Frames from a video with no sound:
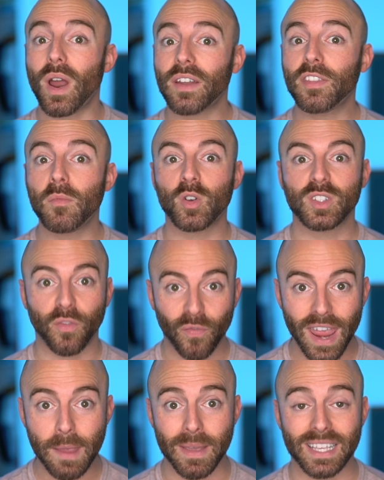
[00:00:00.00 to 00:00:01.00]
one of the most
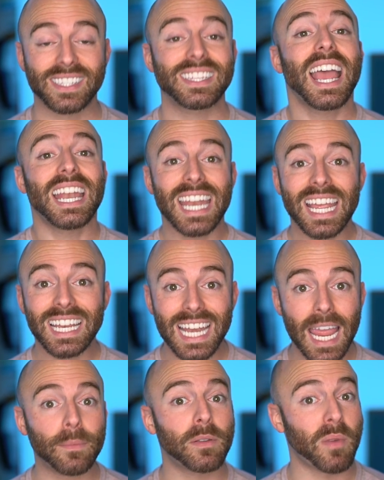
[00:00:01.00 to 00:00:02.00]
famous,
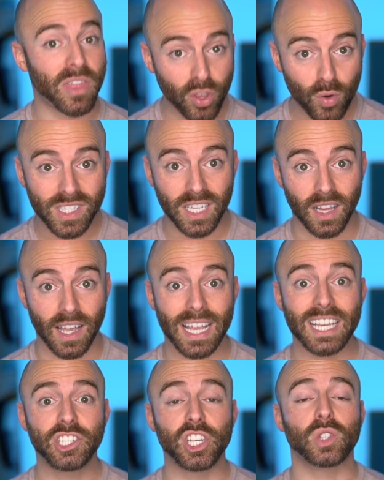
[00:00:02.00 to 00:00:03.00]
nicknamed Methuselah,
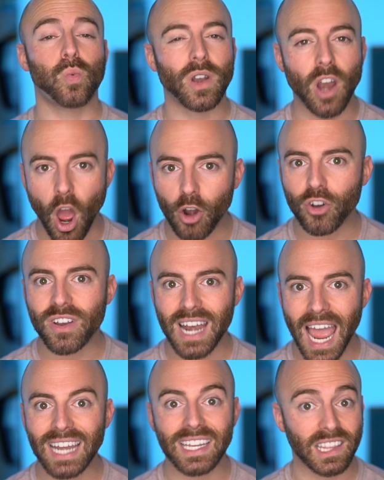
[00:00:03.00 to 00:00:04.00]
is just 190
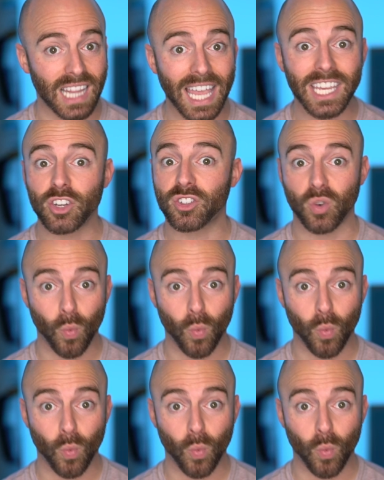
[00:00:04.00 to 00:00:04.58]
light years